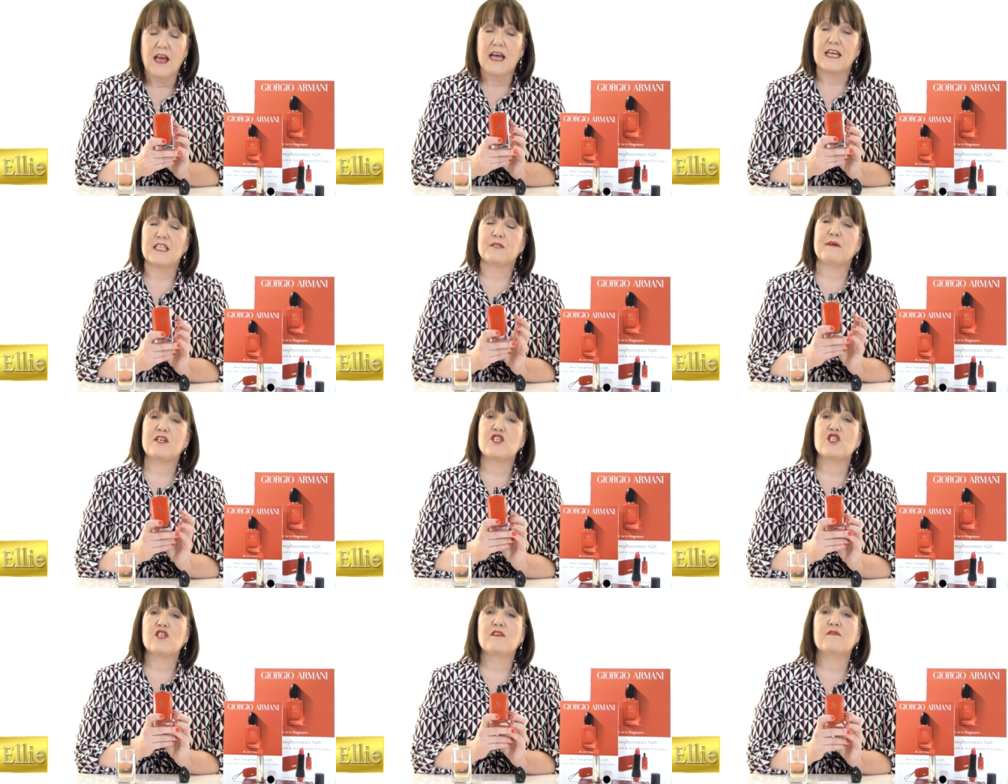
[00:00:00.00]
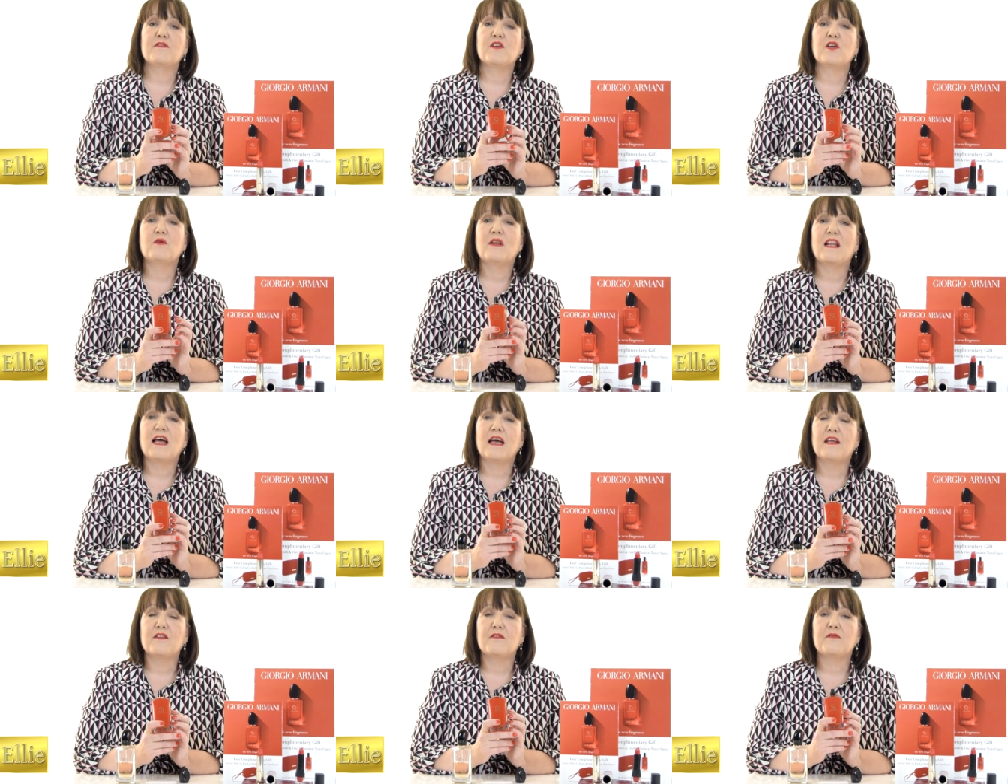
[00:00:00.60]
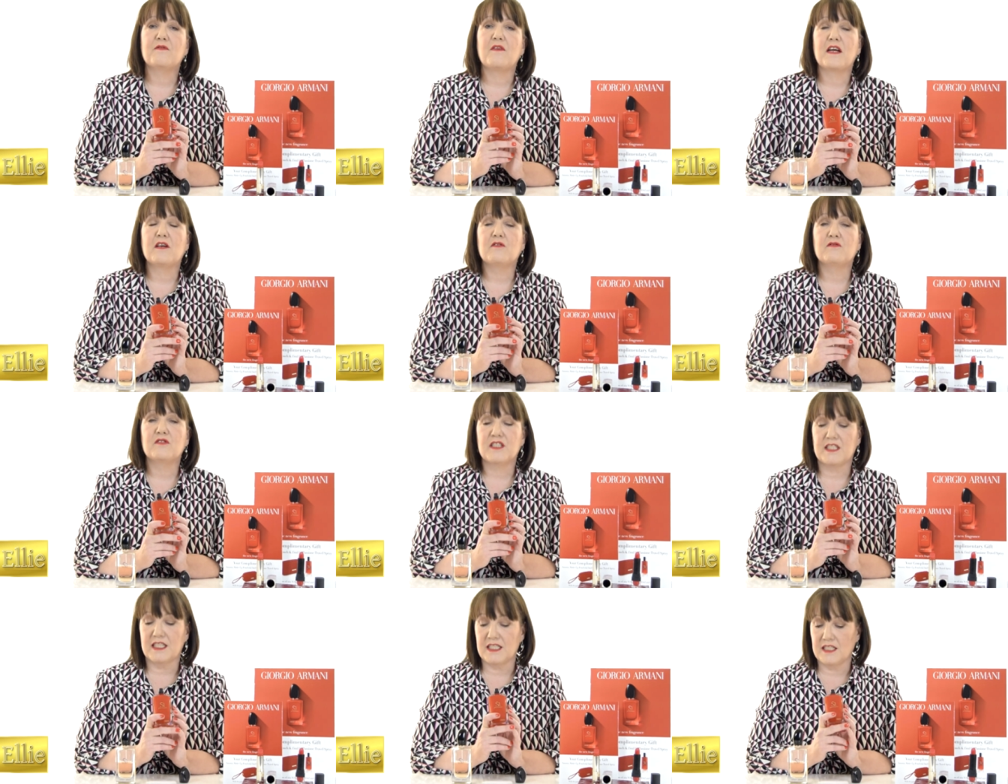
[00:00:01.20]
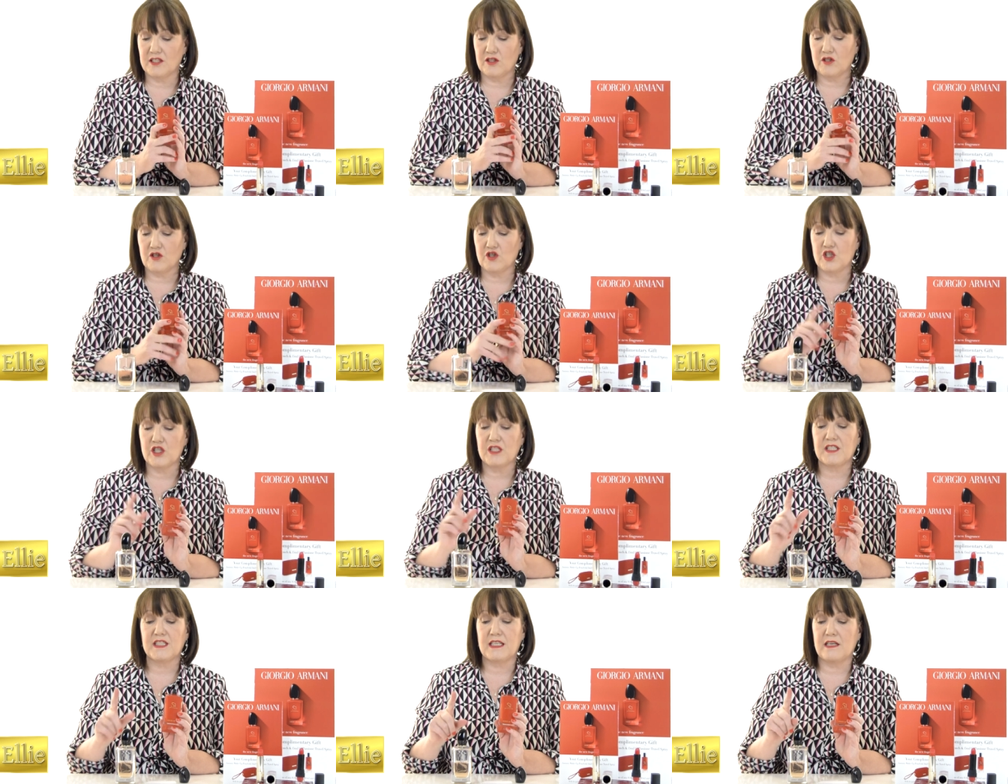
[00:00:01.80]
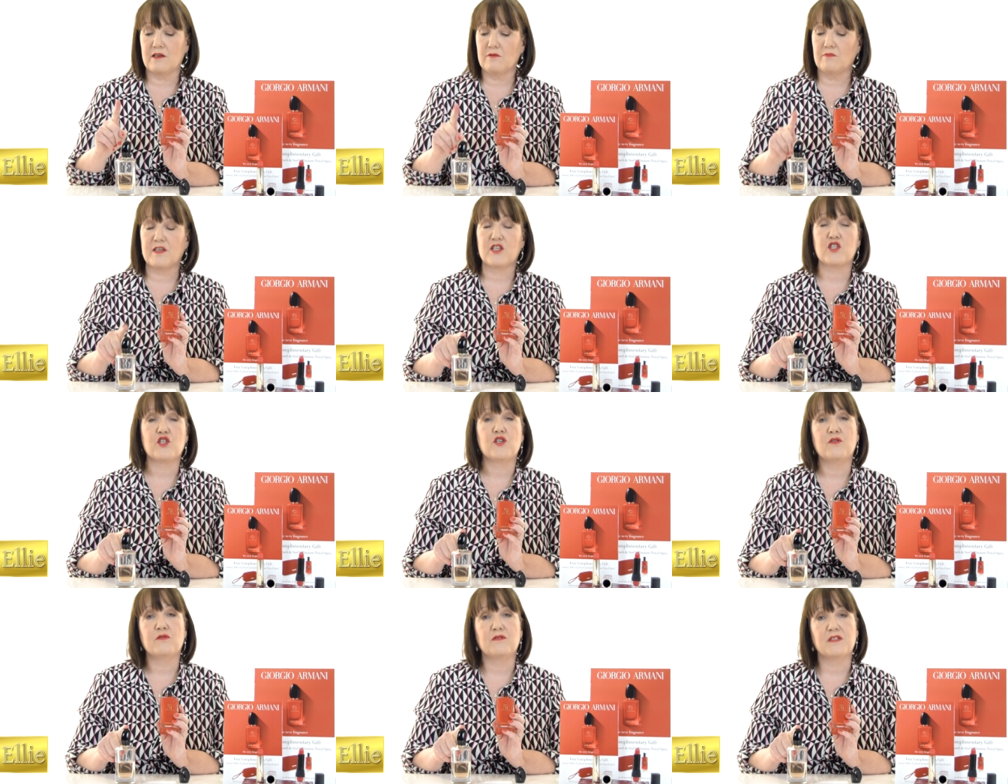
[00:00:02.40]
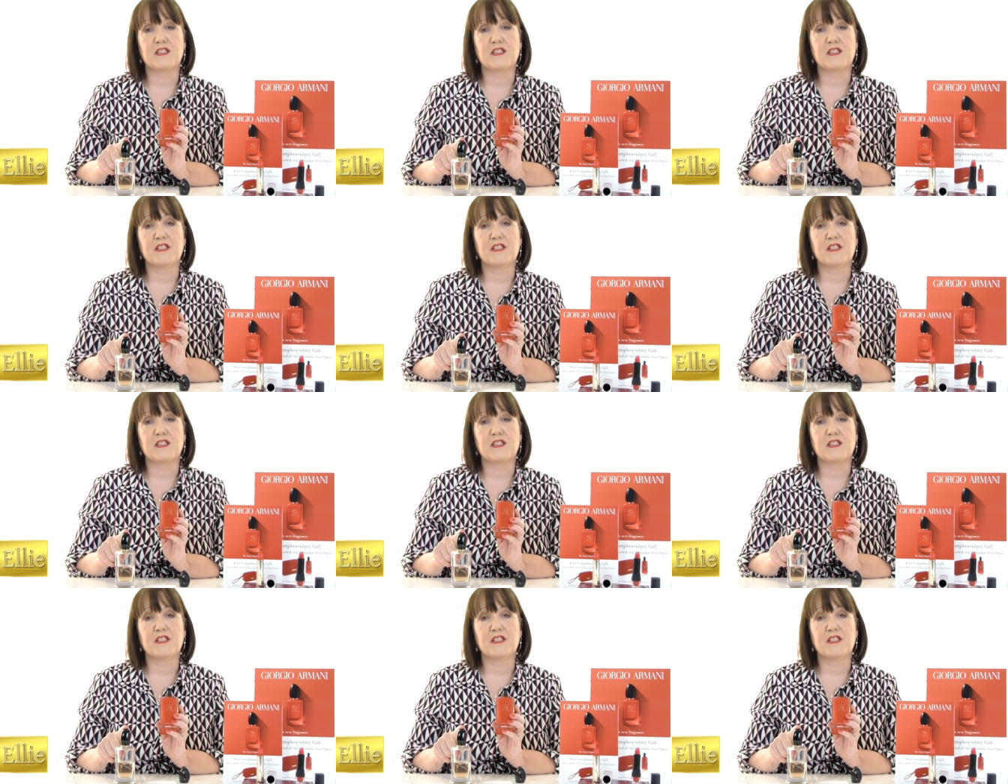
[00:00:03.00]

Especially if you like the fragrances such as the original